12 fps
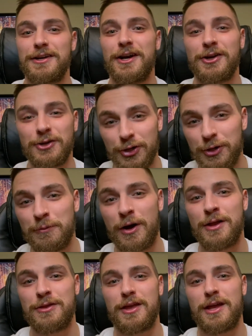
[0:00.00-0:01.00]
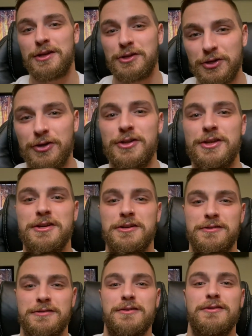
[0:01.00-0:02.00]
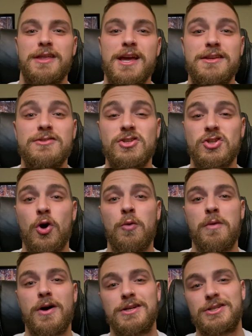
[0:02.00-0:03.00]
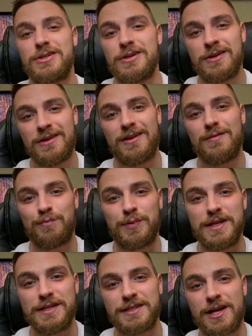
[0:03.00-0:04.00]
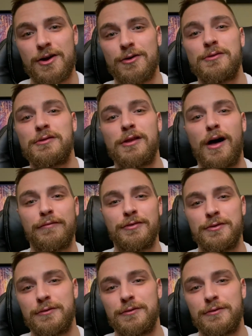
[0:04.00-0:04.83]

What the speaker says: a good month, and a good year. Thank you so much and peace out. Love you.